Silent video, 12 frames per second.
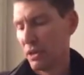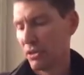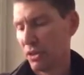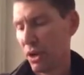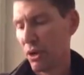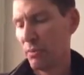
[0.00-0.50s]

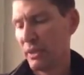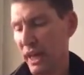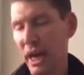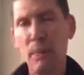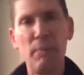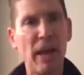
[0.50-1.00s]
So
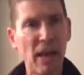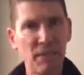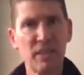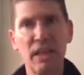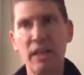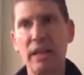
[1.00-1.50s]
yeah, but
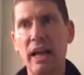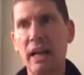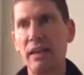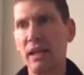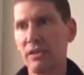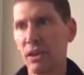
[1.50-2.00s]
having said that,
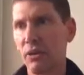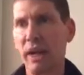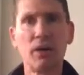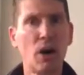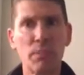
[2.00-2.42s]
I think it's a great